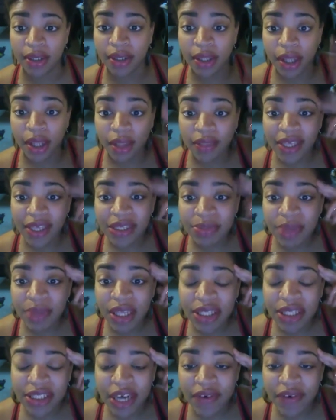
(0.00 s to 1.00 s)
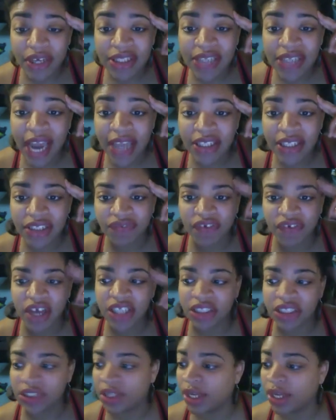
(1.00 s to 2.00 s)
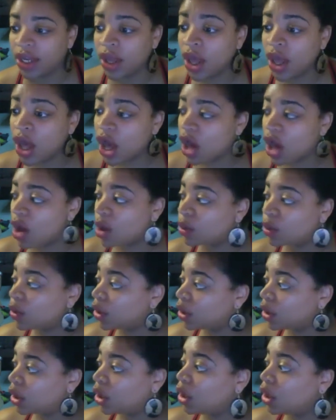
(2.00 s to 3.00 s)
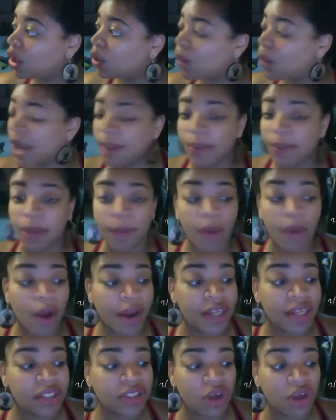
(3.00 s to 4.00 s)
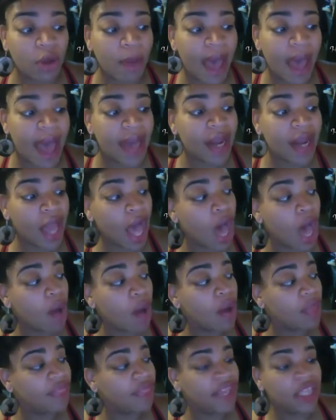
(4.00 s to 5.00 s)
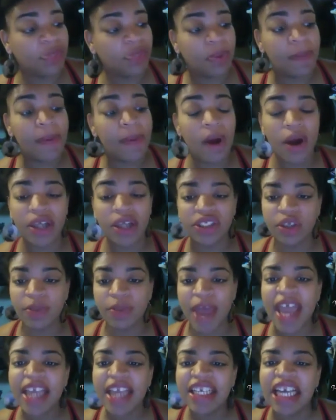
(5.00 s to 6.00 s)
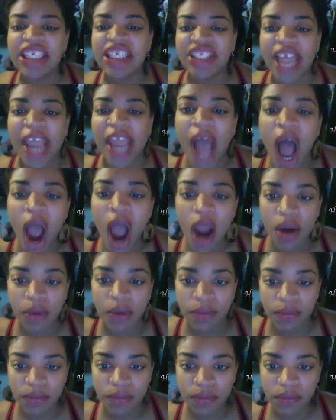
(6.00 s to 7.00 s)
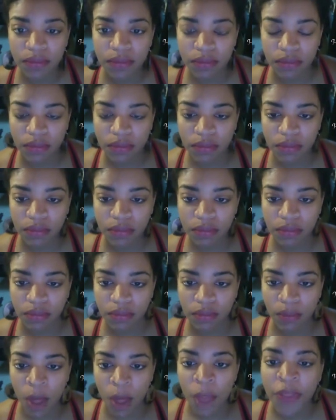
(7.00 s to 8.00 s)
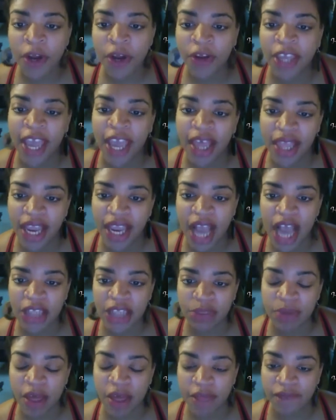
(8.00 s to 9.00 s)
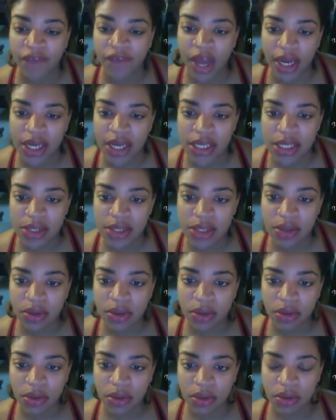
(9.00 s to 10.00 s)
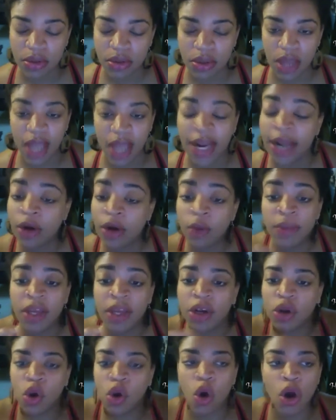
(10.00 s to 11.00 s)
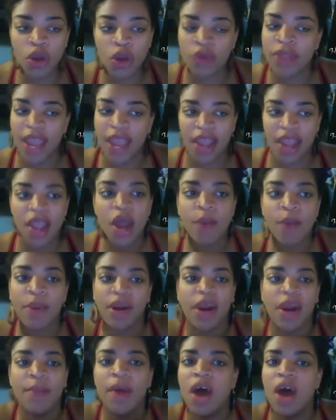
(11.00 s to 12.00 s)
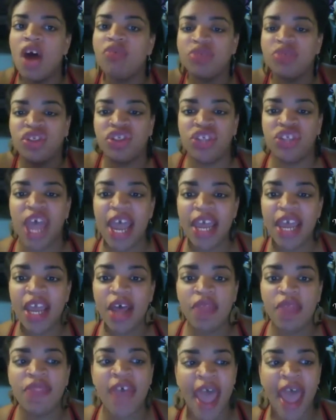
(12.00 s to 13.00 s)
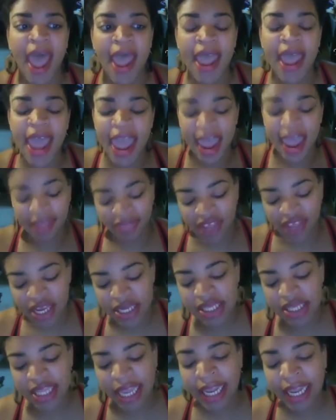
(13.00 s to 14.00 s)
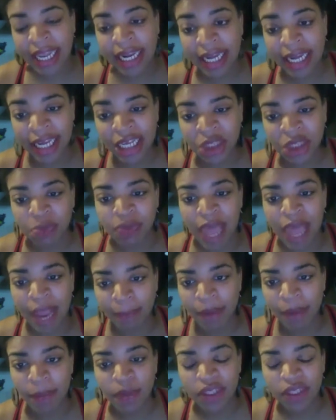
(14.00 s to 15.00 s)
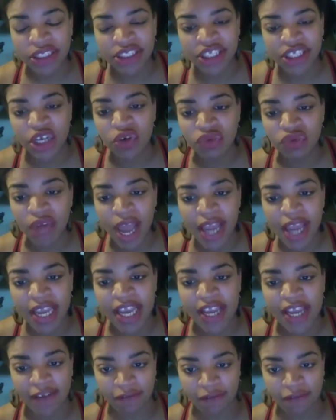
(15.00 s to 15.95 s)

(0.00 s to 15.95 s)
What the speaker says: That's military tactics for us to think, white people aren't so bad. Oh, these people aren't so bad. Yes, they are. They're killing us, motherfuckers. And I don't mean to call you that, but I'm upset that at this day and age, black people are still naive.